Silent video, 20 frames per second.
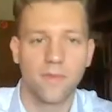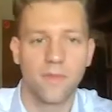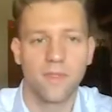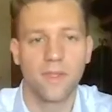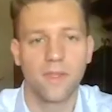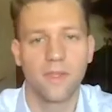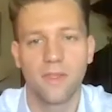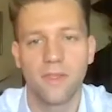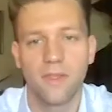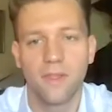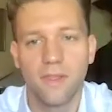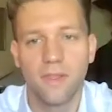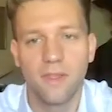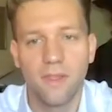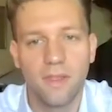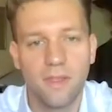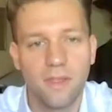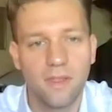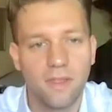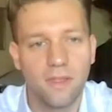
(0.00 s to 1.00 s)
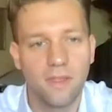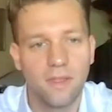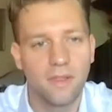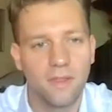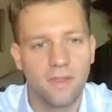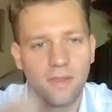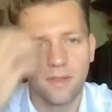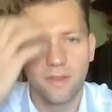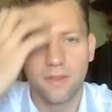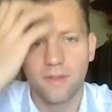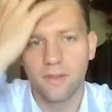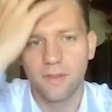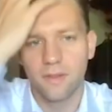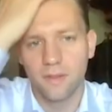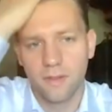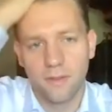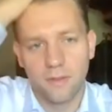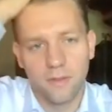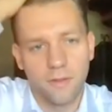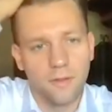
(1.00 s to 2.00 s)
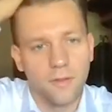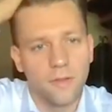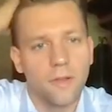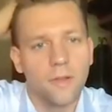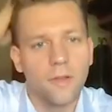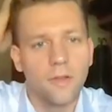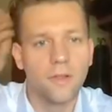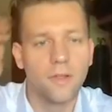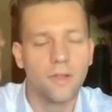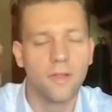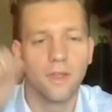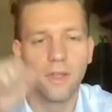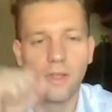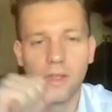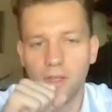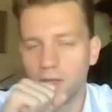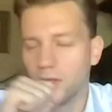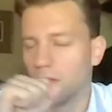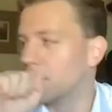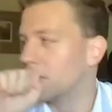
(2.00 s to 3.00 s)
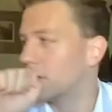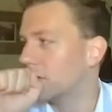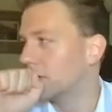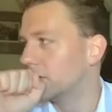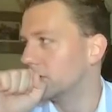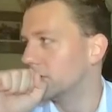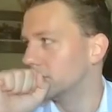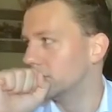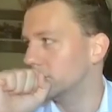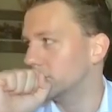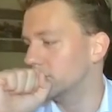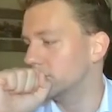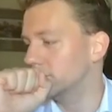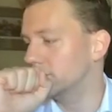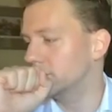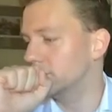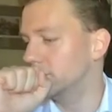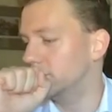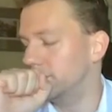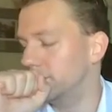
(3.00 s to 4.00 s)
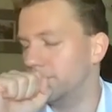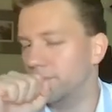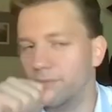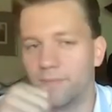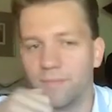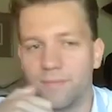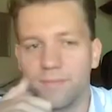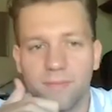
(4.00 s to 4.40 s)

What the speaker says: This person isn't speaking.